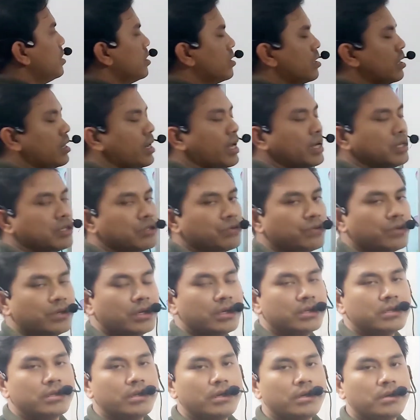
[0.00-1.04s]
the last one
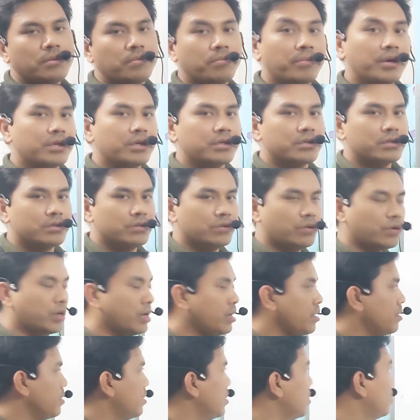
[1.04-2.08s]
is the base.
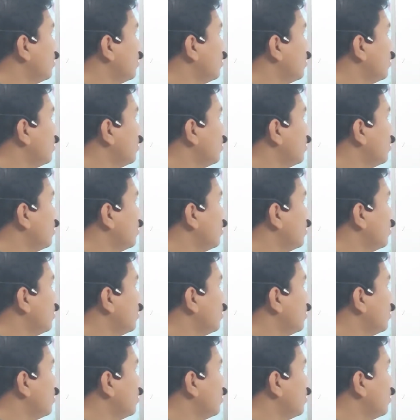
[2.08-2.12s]
Okay,